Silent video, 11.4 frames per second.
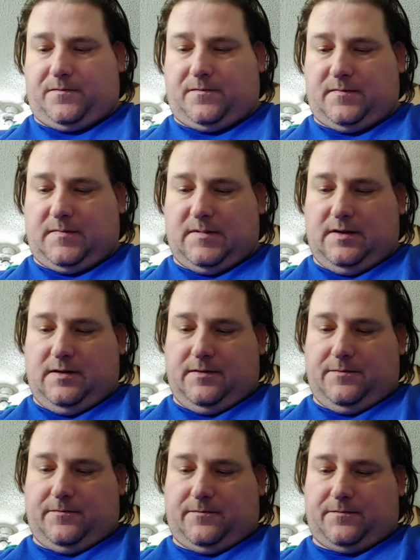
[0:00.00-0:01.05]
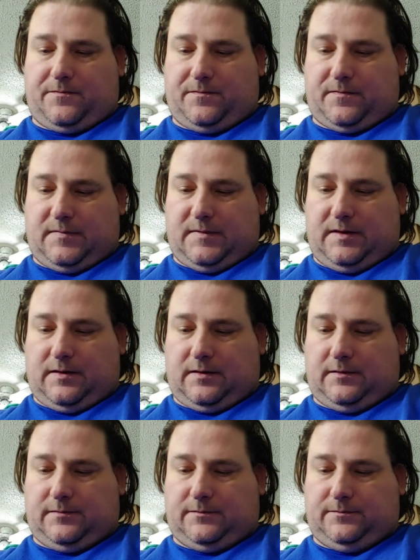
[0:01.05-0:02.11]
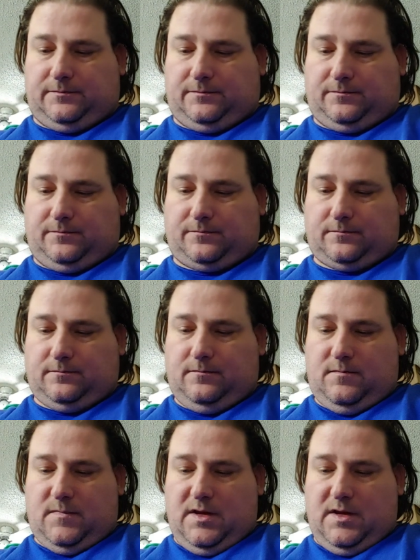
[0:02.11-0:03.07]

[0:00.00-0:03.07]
Nothing is said.